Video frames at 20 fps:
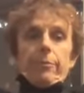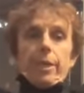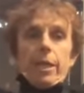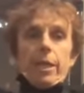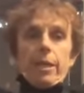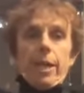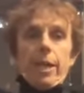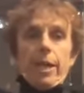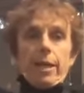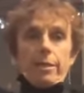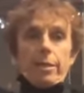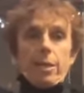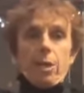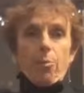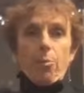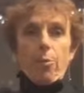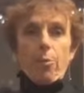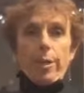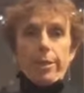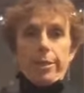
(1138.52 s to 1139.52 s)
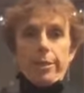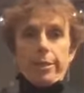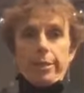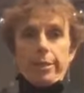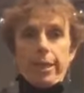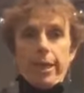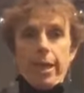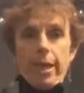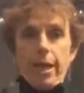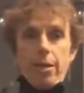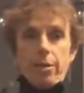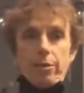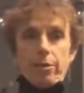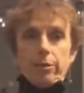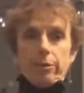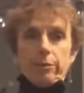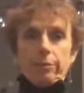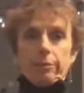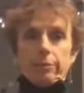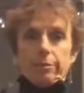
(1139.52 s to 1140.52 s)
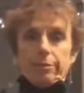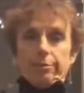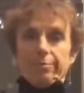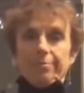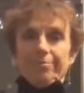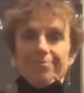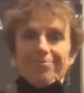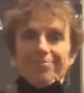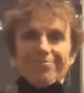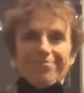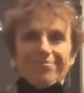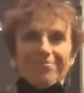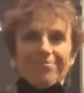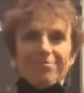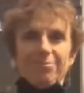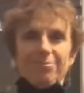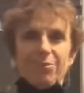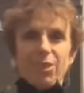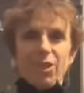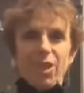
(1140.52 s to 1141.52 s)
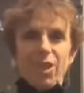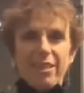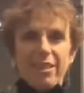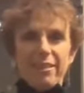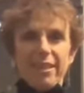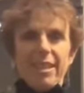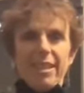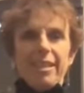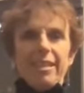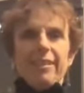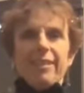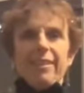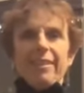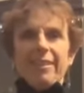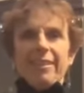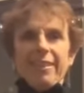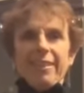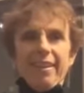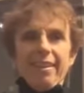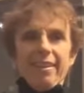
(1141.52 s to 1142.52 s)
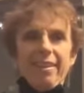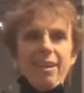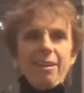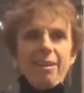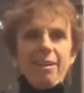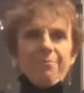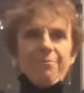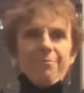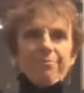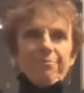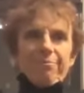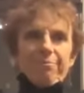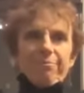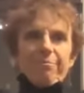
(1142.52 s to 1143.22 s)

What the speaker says: And exhale, press down. Great. Inhale up.